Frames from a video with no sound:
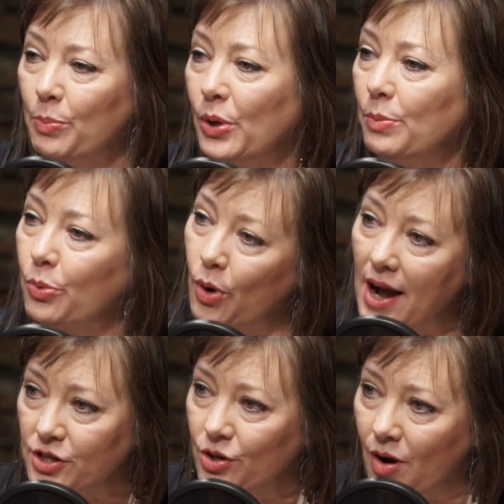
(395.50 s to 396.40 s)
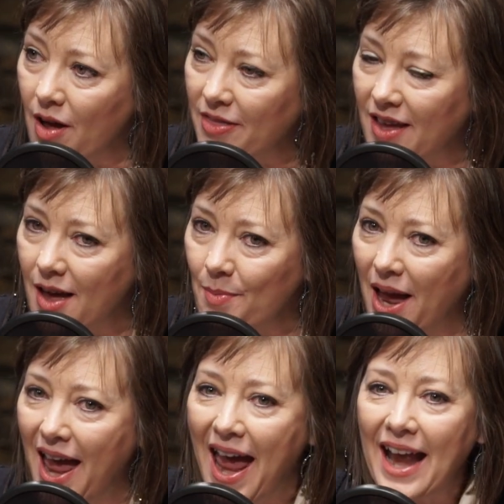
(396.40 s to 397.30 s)
put pressure on them.
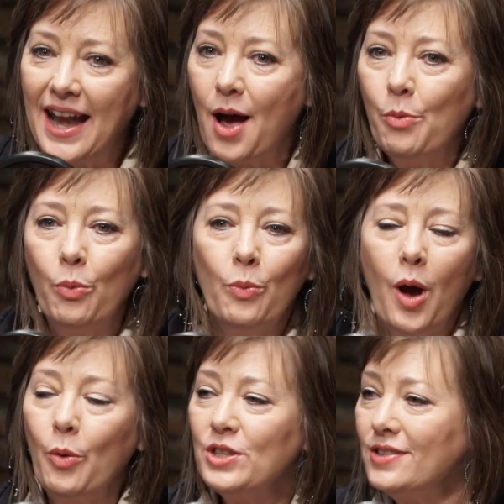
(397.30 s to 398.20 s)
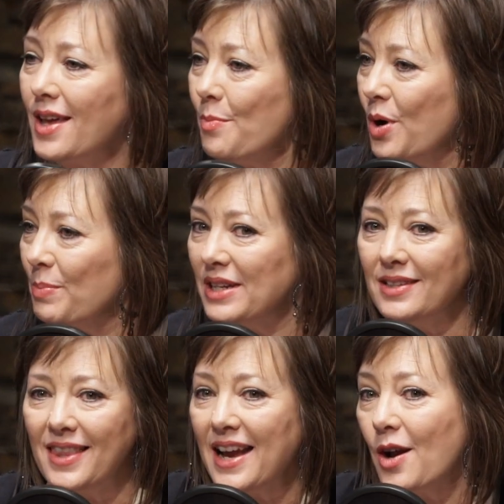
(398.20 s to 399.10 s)
Now, some women,
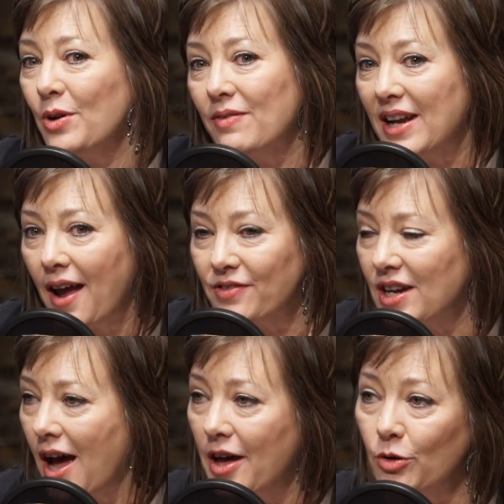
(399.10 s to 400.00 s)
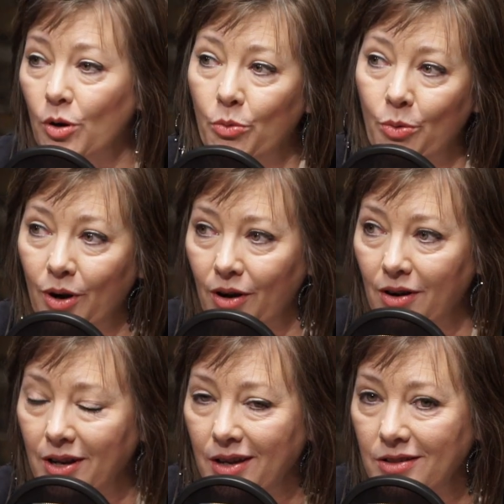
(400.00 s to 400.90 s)
they don't even have to utter a
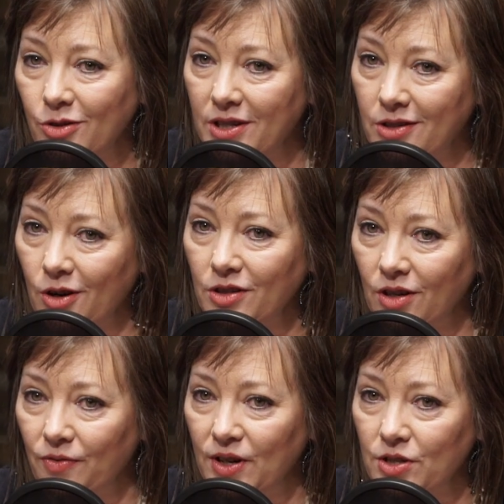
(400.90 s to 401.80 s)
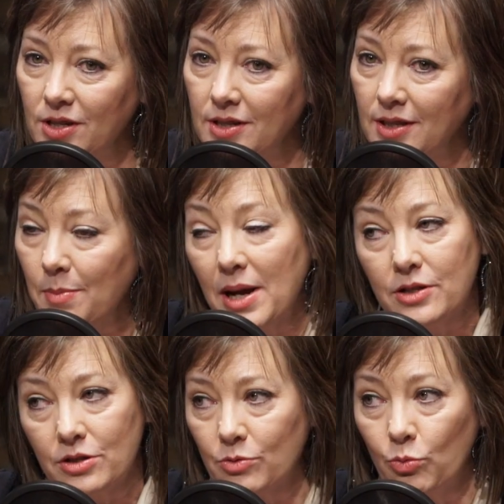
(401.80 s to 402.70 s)
word to exert their fierceness. They may
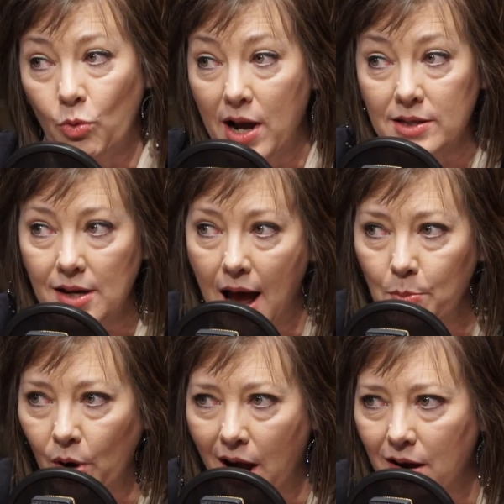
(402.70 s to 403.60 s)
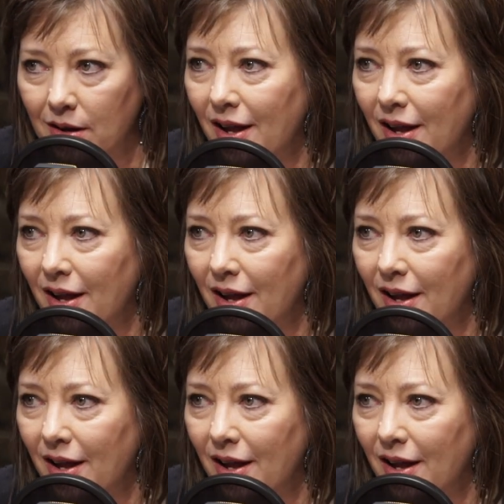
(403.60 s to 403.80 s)
just raise an eyebrow,